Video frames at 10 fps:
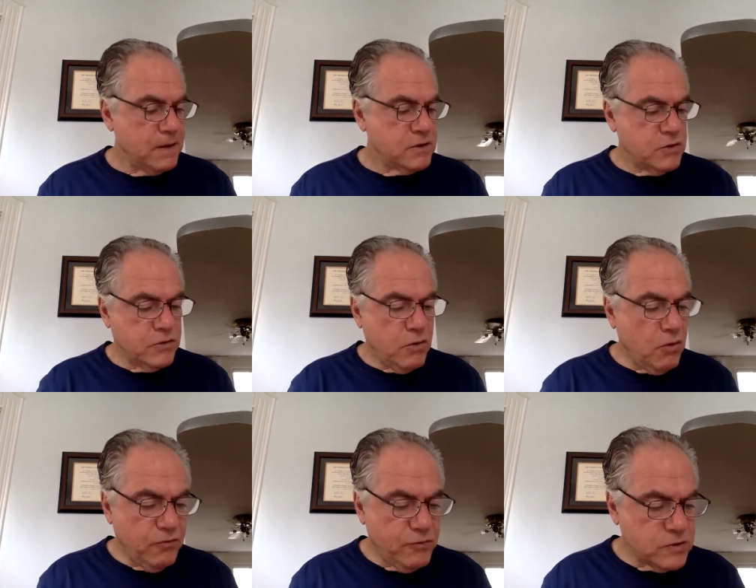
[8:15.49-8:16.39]
So the
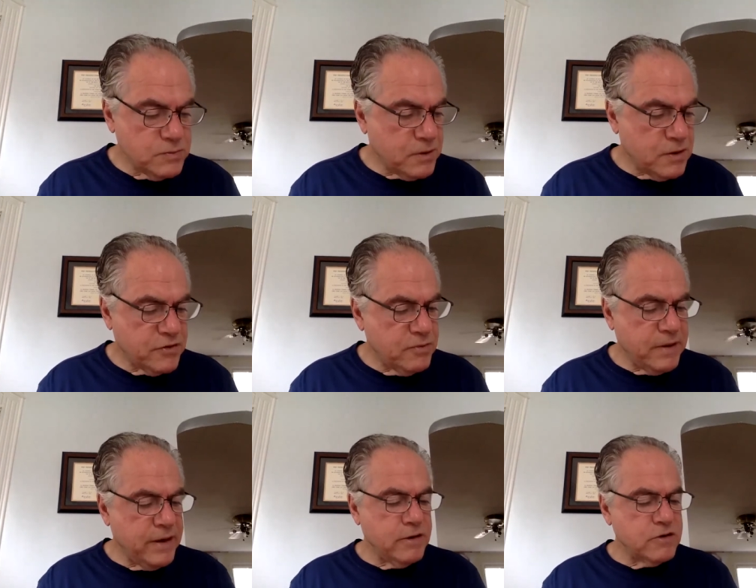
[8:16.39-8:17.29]
whole first part, the
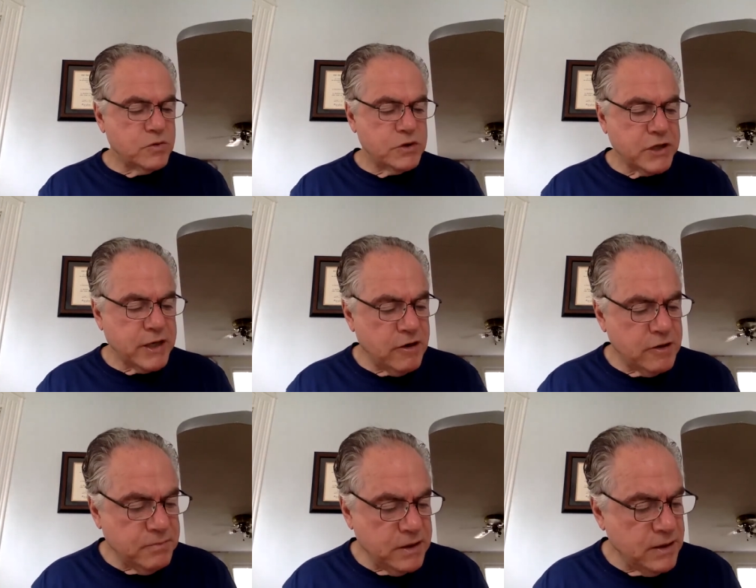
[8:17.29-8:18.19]
mares which
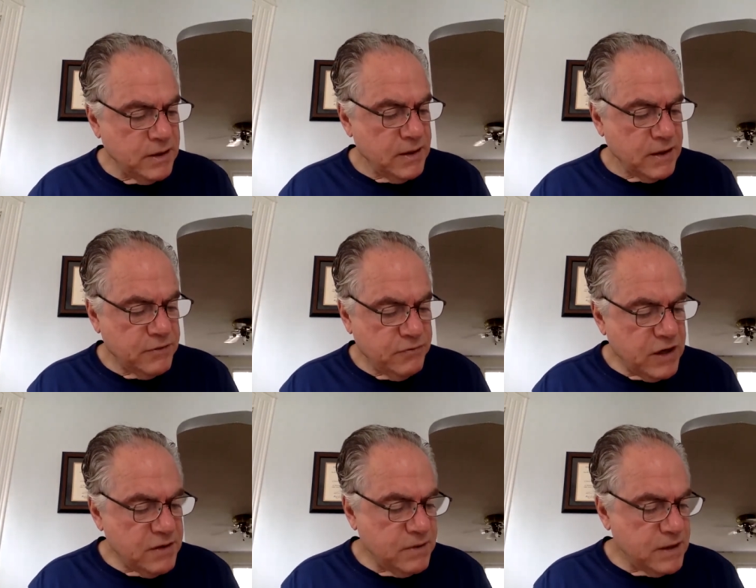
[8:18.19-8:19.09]
carried me,
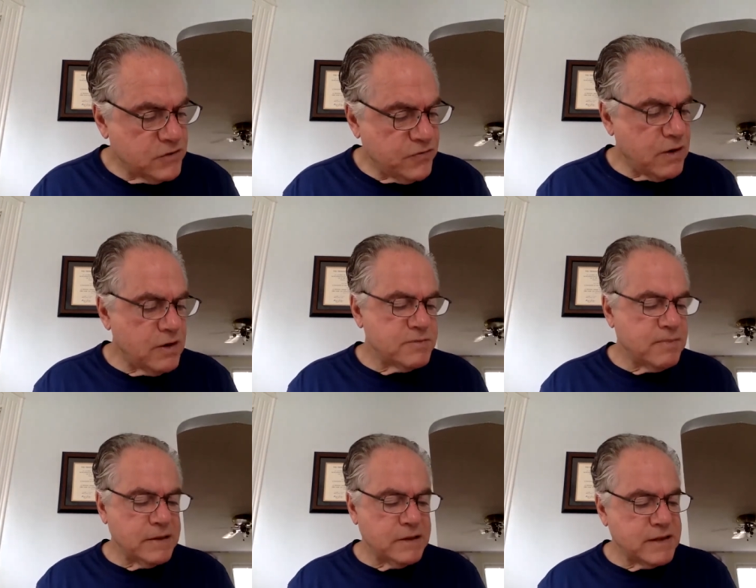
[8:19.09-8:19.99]
conveyed me as far as
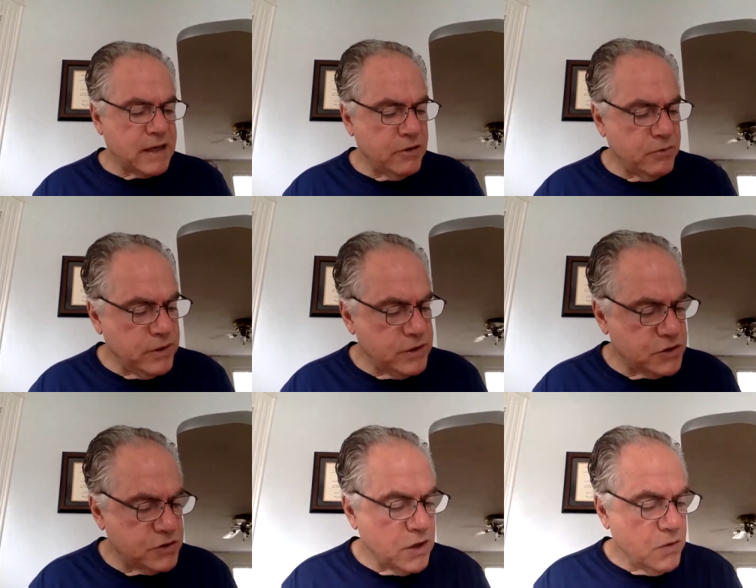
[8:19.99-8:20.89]
my desire
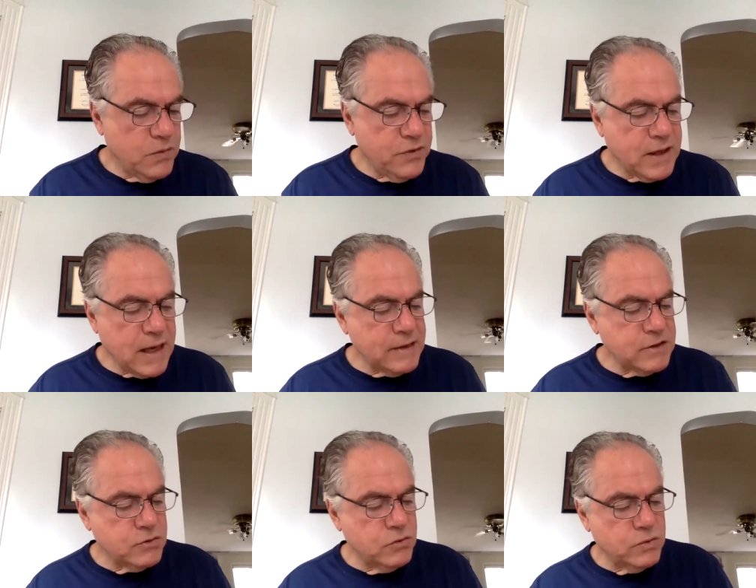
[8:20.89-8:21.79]
reached, when the
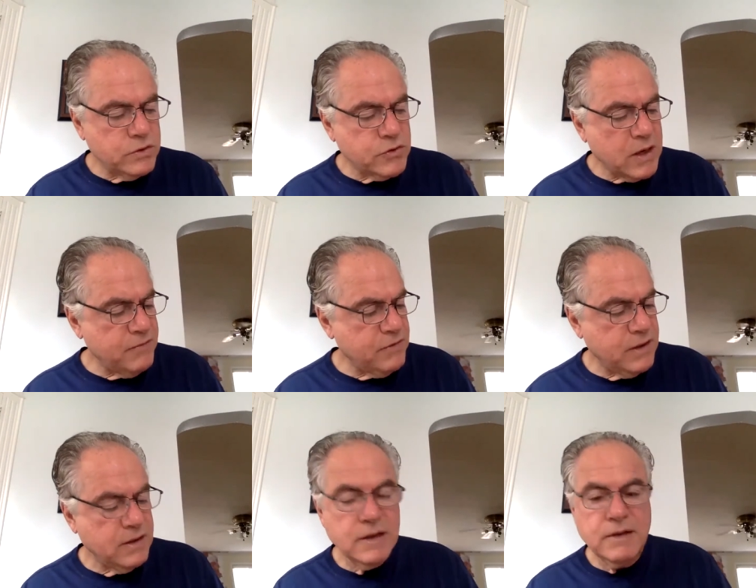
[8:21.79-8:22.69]
goddess who were
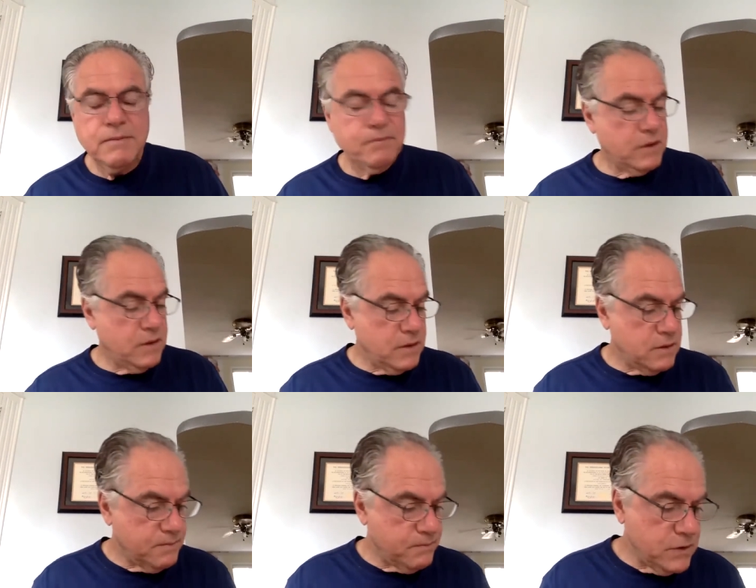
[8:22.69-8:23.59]
driving,
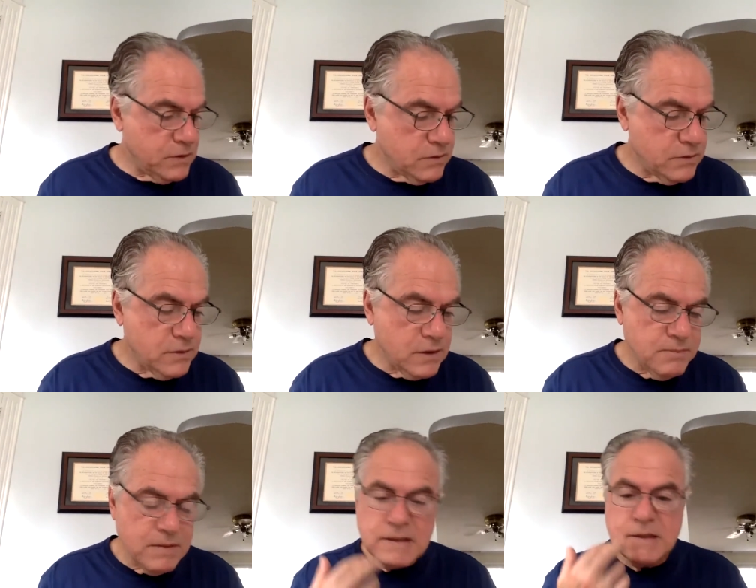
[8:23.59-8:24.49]
uh, you know, and
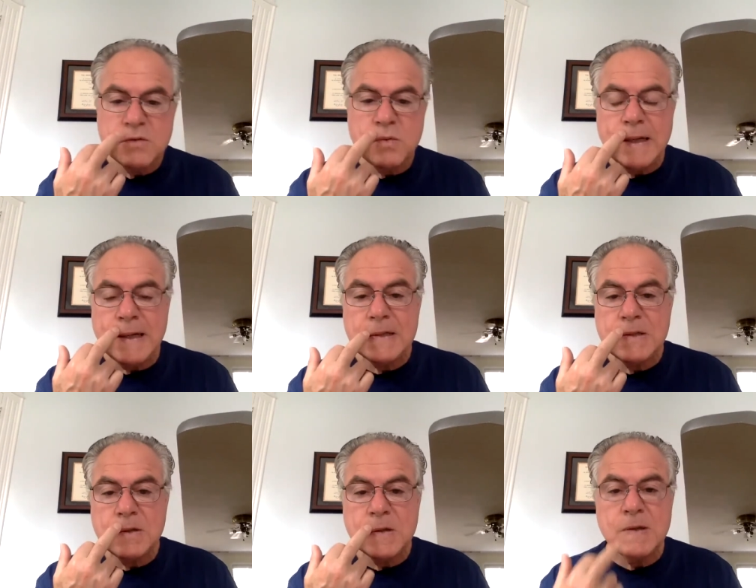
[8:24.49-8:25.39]
he makes his way
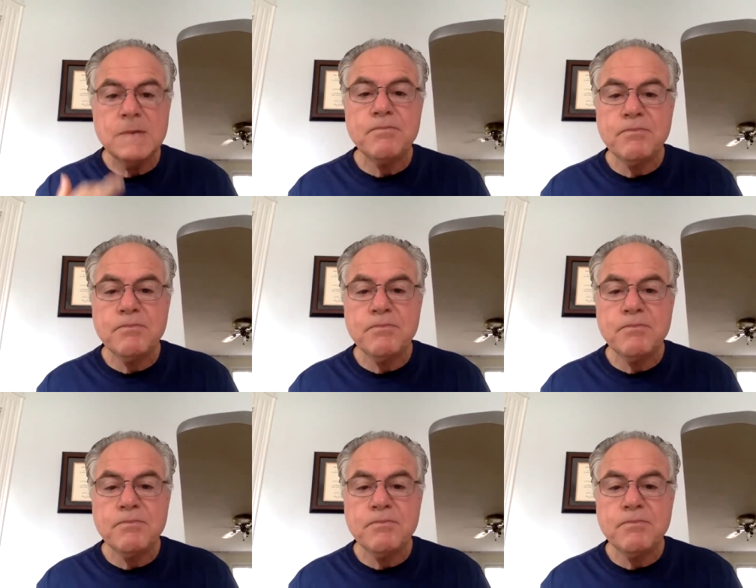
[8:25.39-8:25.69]
to the